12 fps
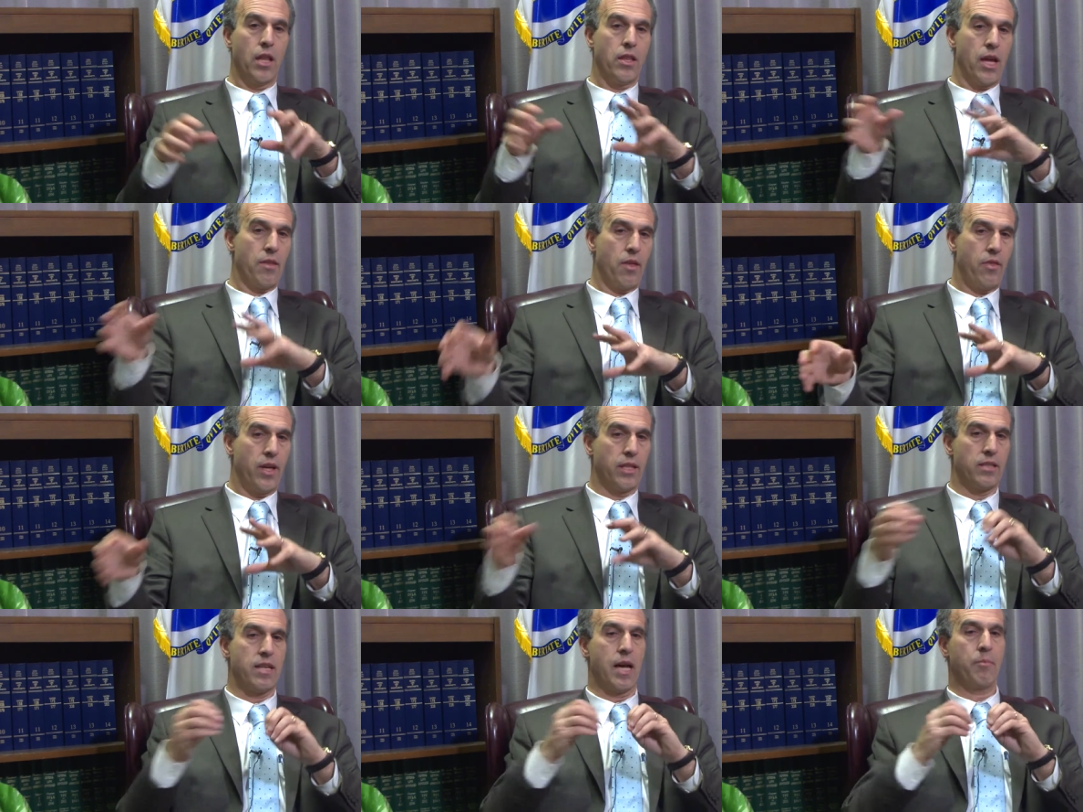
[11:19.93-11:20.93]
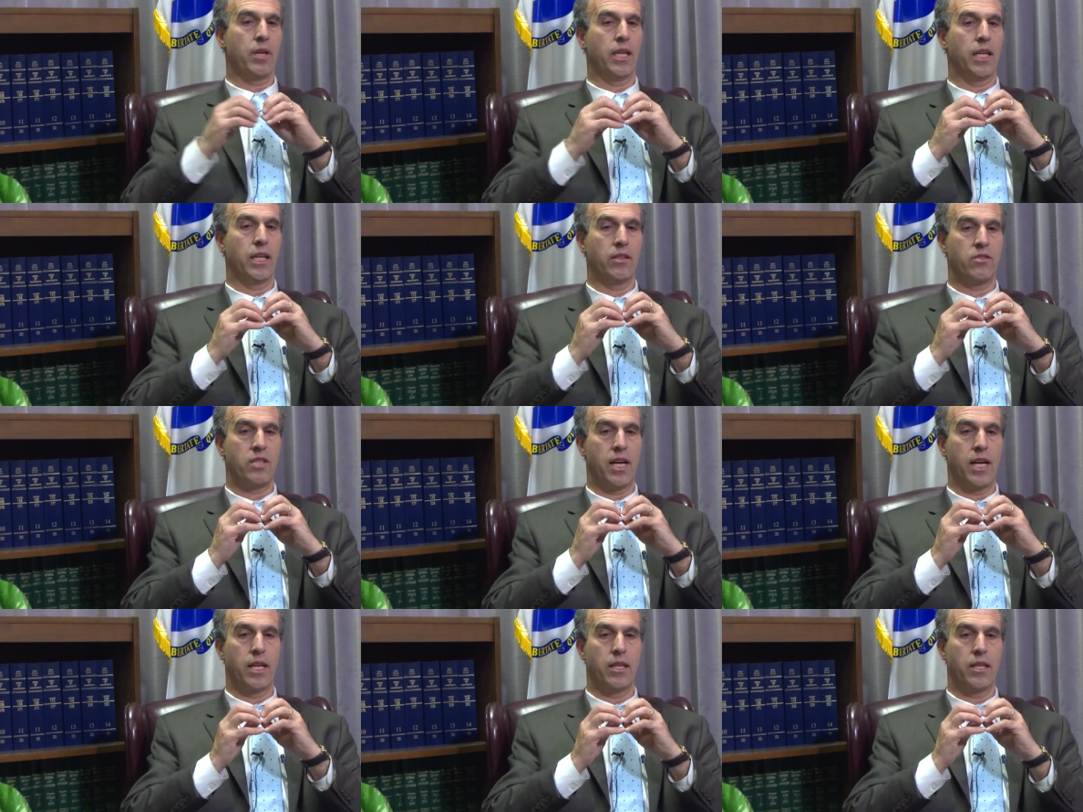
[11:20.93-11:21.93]
The other thing that's happening is
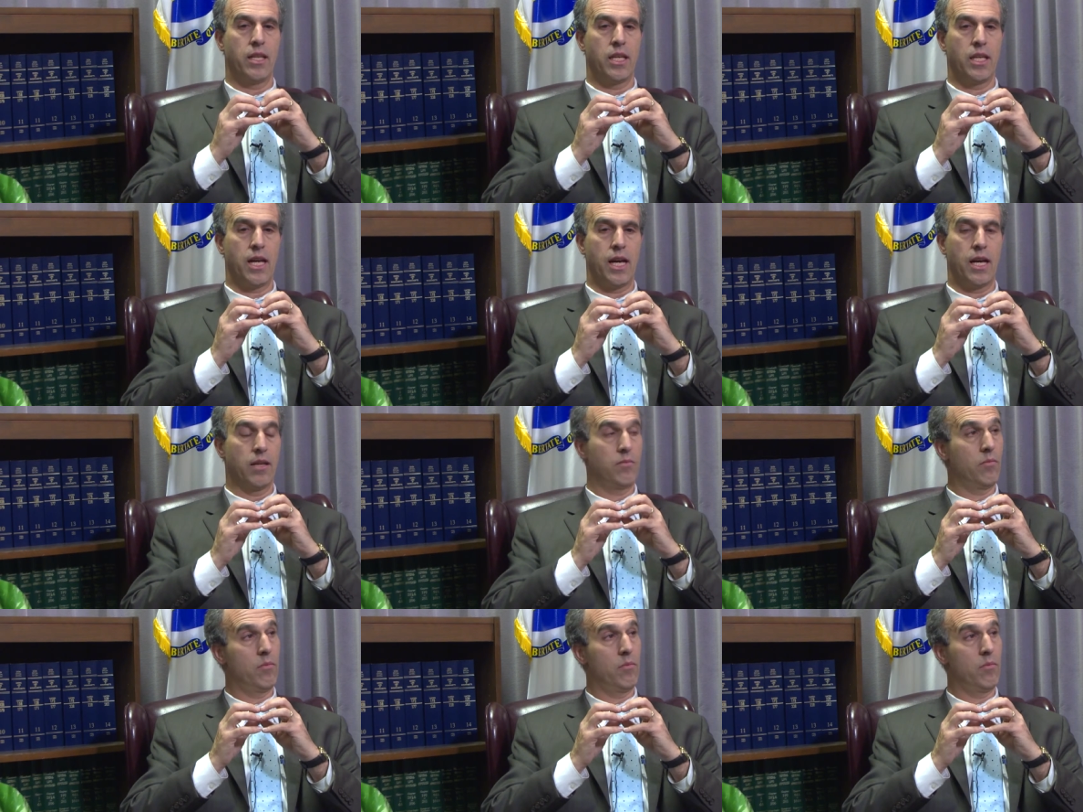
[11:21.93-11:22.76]
the